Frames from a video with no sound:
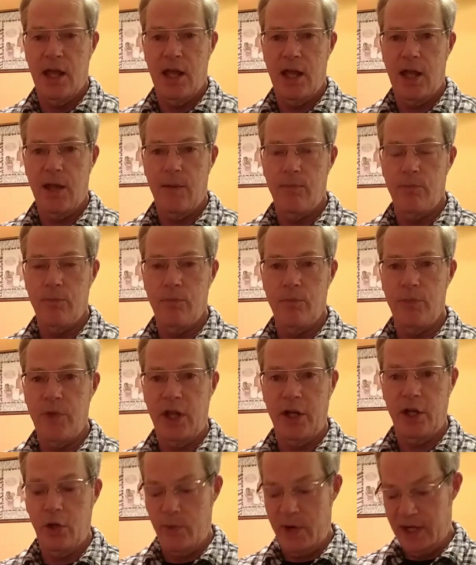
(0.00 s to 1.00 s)
Uh,
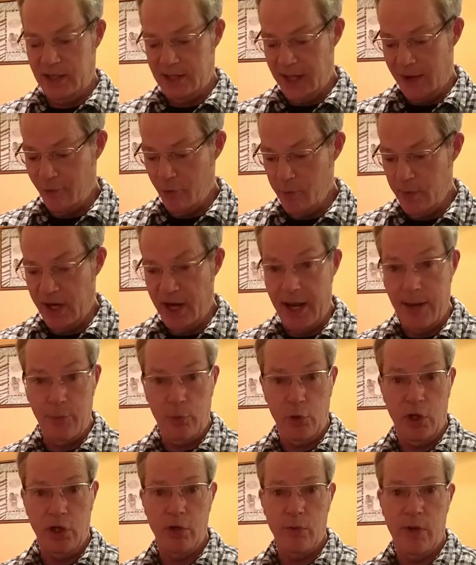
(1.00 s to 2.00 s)
not going to rank that one, but I am
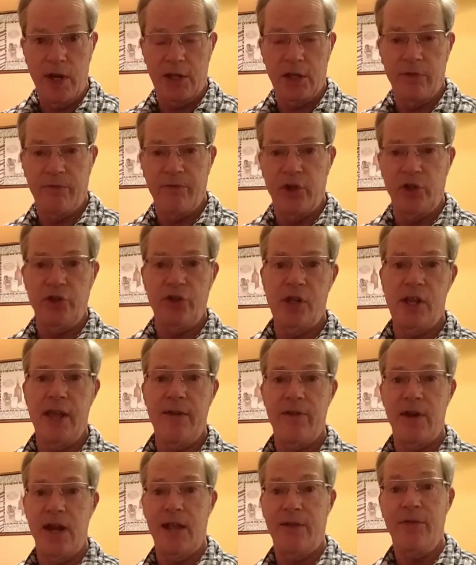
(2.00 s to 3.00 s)
going to rank the first
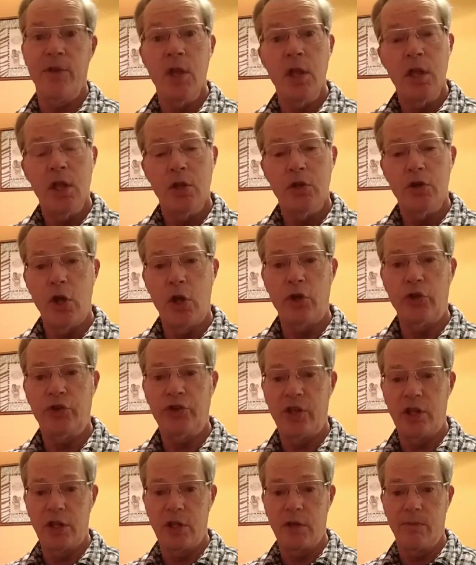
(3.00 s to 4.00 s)
11. I've
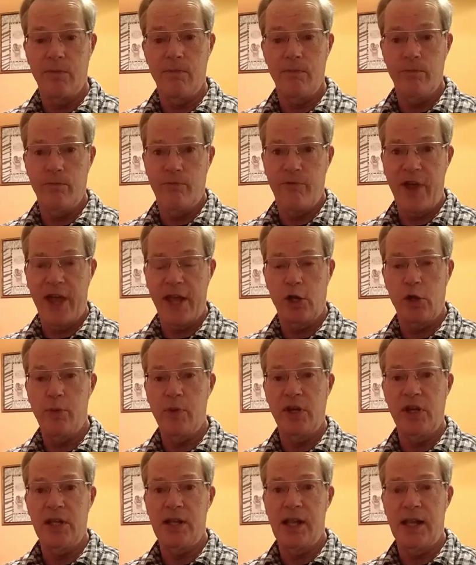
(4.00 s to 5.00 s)
noticed in the vinyl
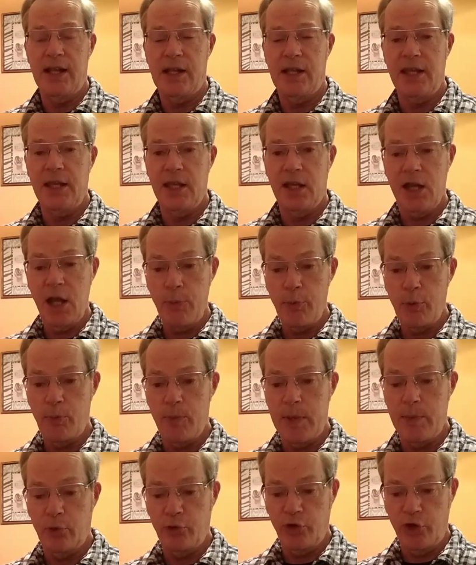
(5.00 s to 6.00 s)
community lately a couple
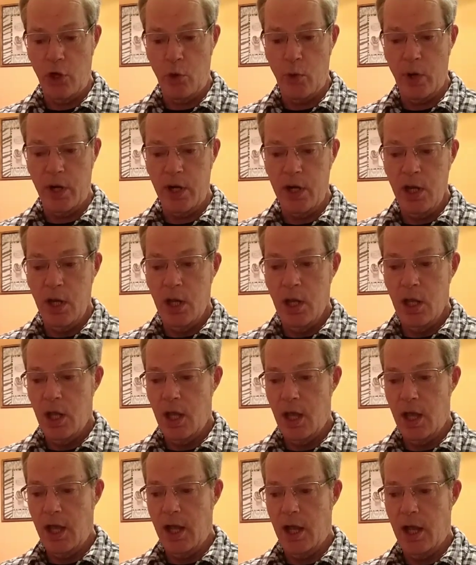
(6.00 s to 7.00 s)
people showing
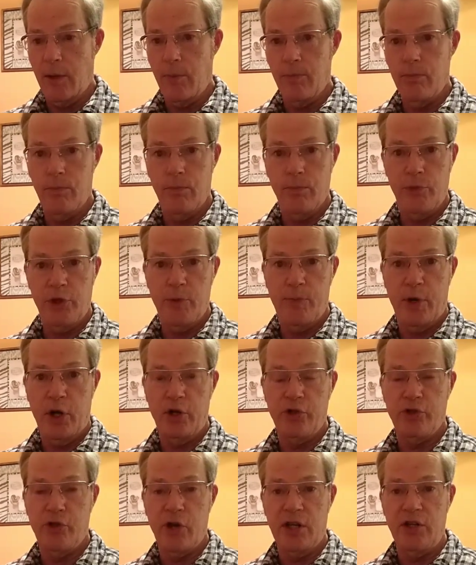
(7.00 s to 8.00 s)
uh, the
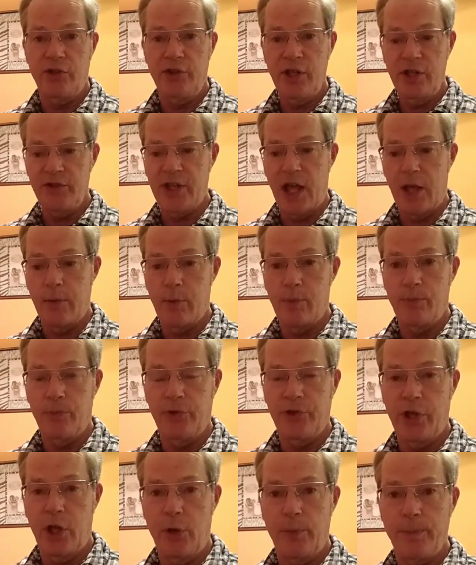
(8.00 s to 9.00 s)
Byrds' Greatest Hits album,
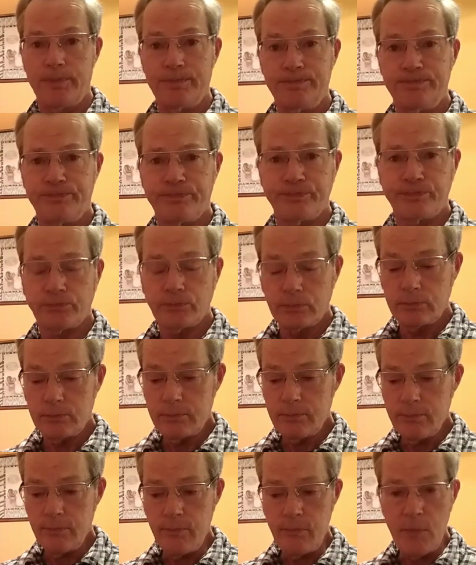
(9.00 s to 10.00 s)
so
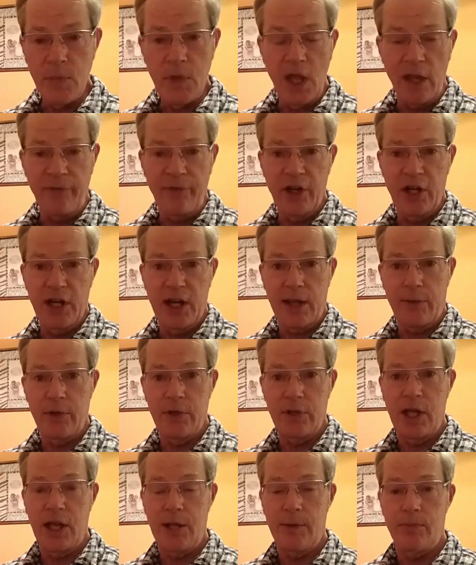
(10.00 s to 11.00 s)
I figured I
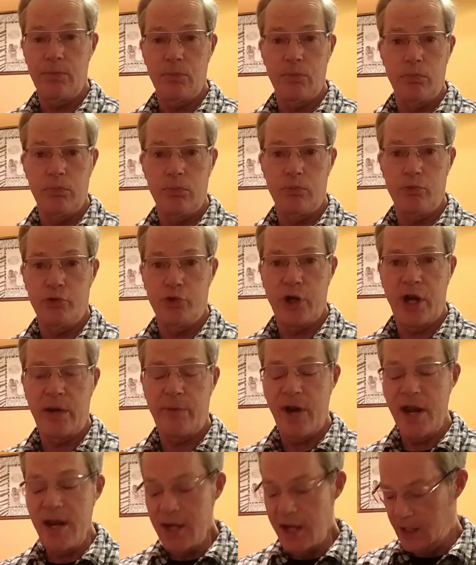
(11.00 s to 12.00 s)
would uh, try
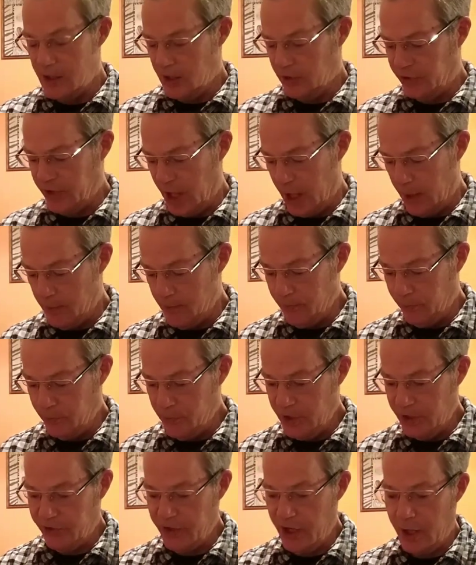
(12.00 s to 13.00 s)
ranking this album,
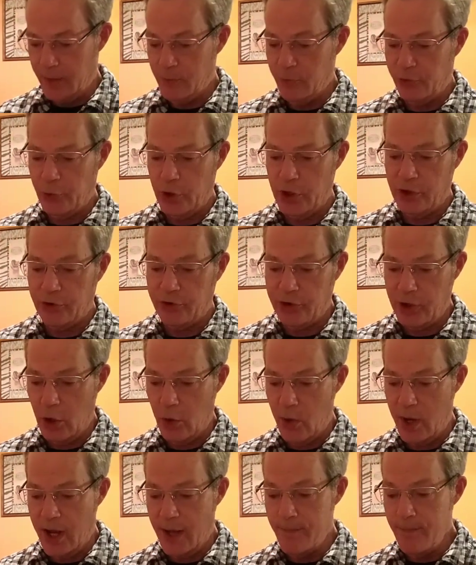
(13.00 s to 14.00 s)
these albums for you.
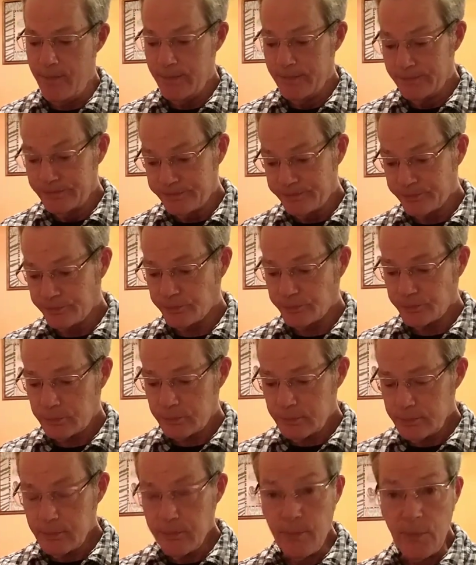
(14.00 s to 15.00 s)
So uh,
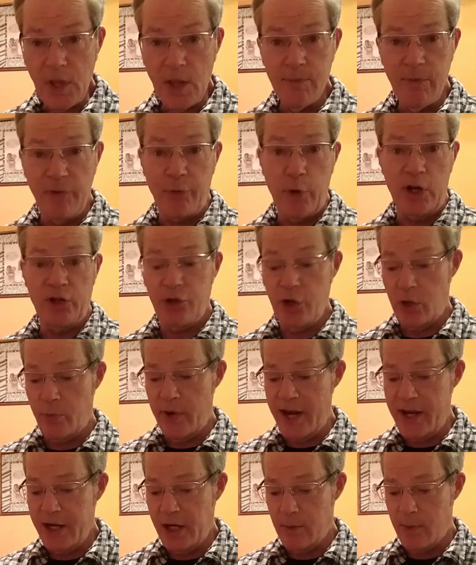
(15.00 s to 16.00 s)
before I start
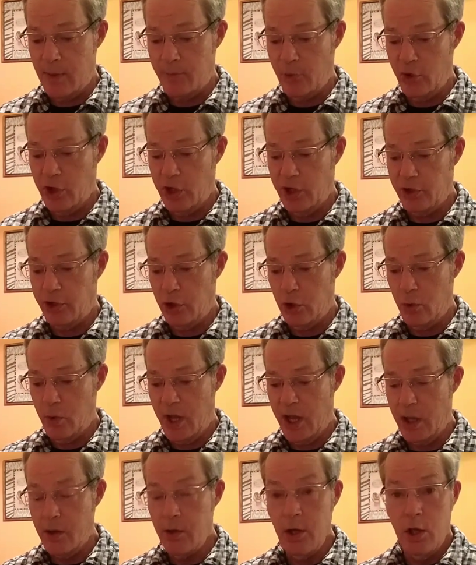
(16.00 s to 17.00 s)
ranking them, I'm going to
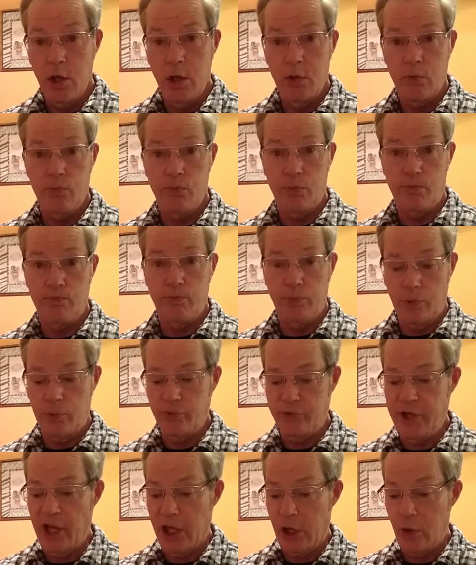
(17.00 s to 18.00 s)
uh,
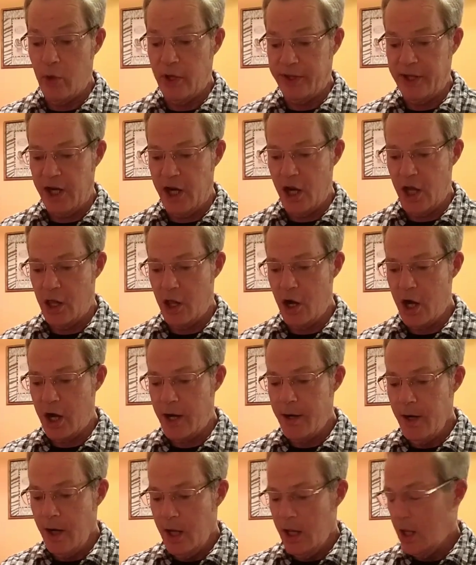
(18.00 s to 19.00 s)
tell you what they all
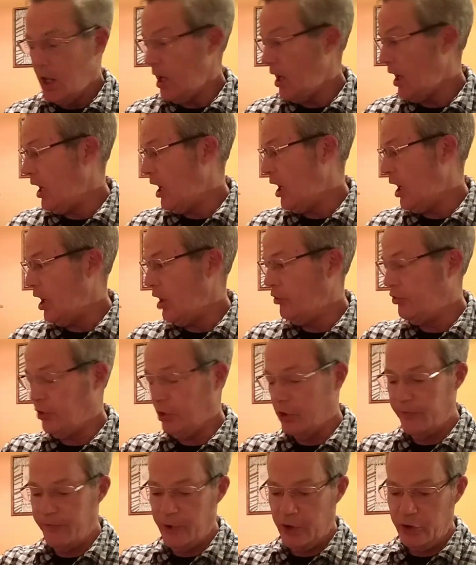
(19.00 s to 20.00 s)
are. Uh,
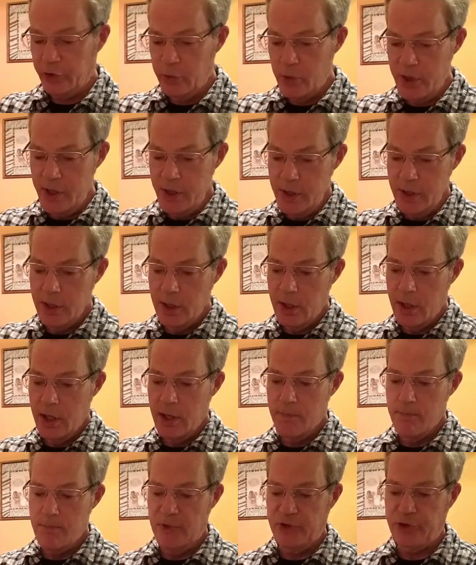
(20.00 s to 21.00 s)
so the first one,
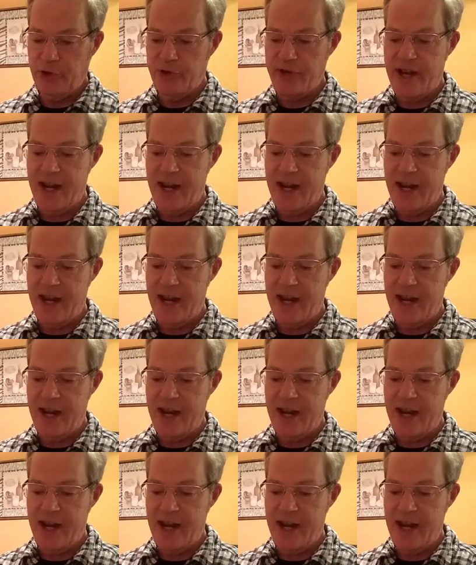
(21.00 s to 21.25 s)
Mr.